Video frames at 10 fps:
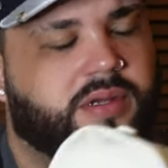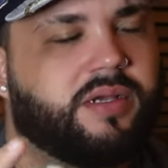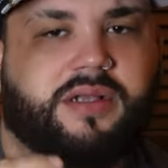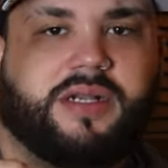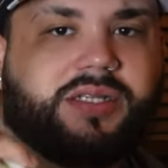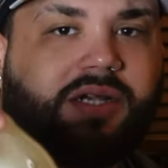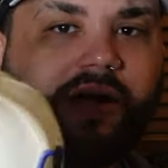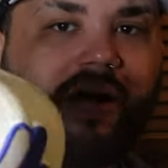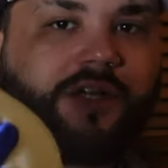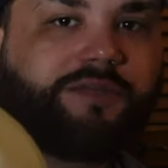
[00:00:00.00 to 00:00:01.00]
Because the
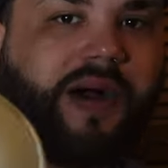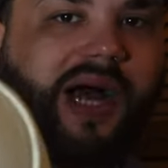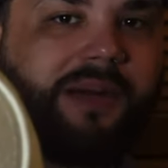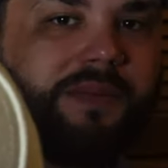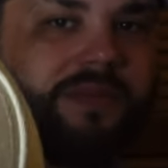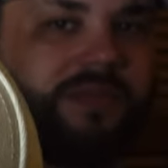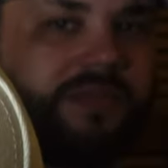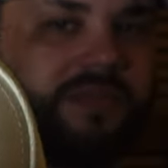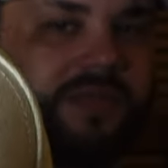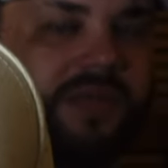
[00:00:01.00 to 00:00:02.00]
colors pop.
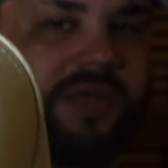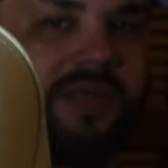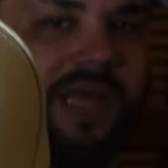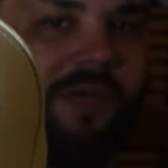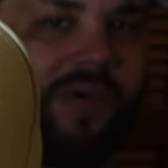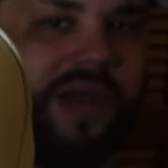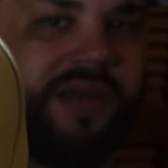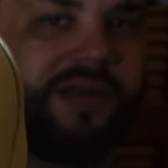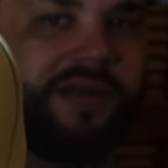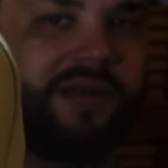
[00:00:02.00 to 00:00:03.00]
That
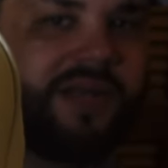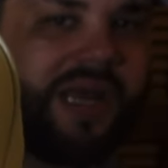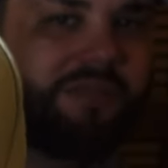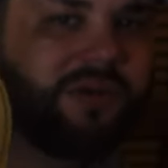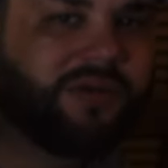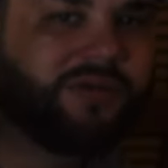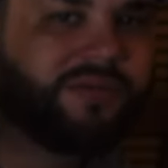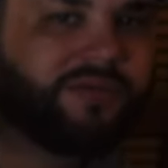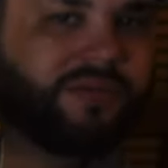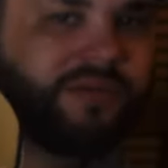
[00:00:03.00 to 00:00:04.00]
red. That blue.
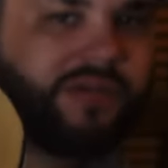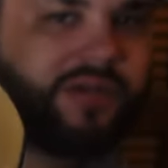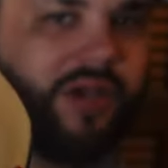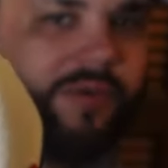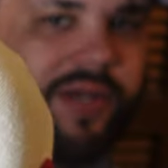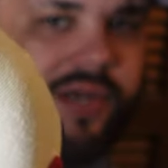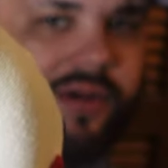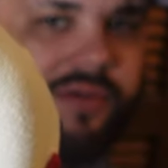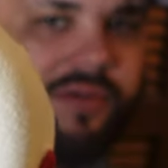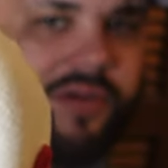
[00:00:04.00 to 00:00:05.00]
You already
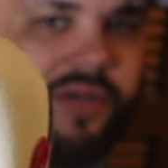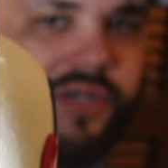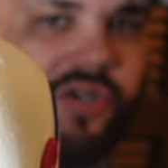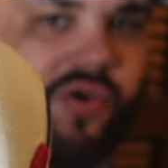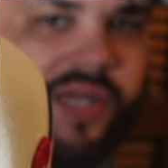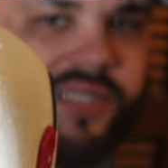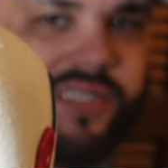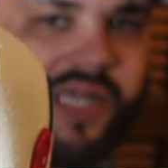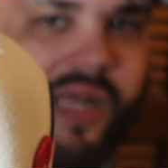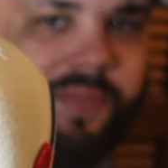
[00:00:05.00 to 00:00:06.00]
know. Crazy
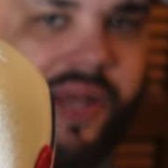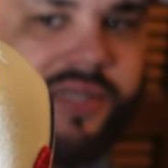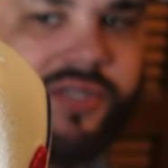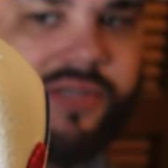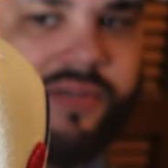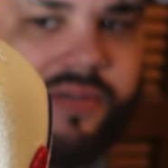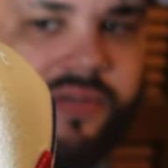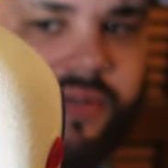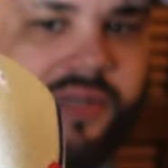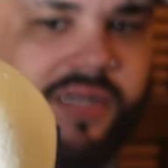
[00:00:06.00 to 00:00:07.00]
side patch.
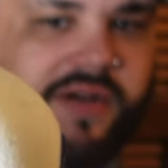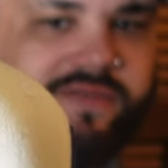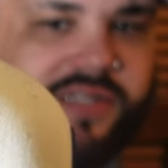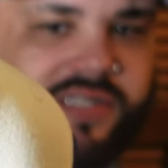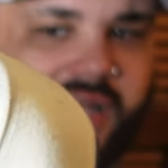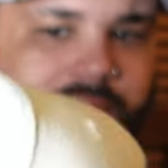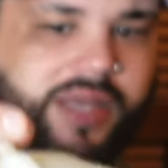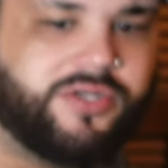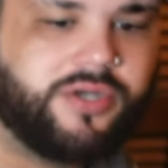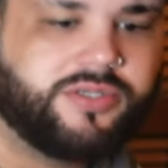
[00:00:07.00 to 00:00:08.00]
Love this side
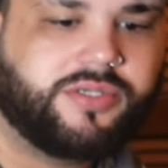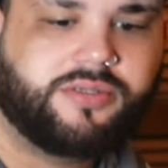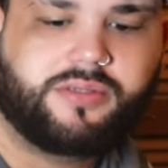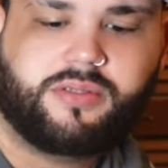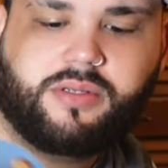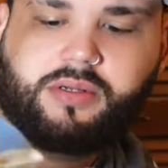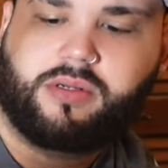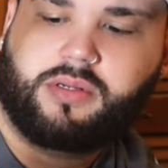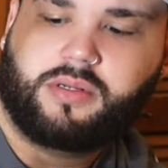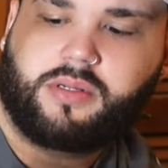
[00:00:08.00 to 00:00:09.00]
patch also.
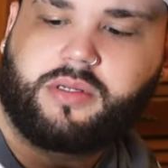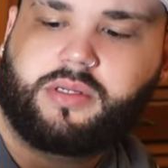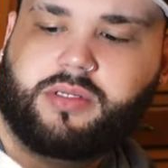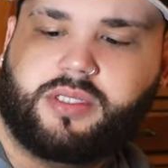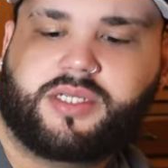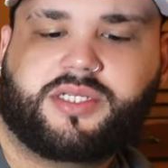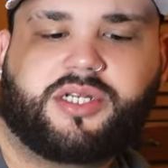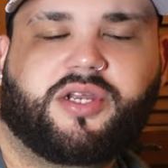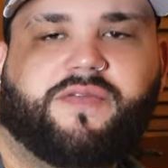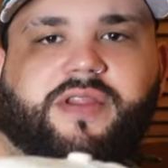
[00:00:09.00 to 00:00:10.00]
This is a
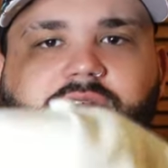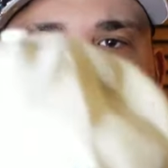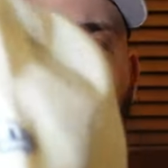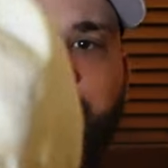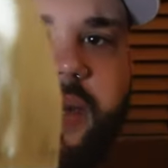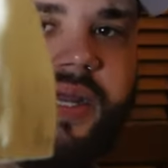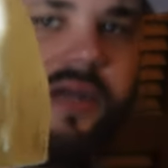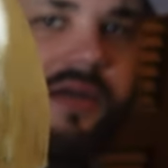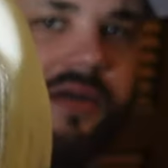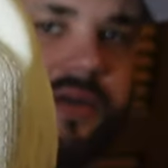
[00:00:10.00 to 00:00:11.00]
different little blue right here.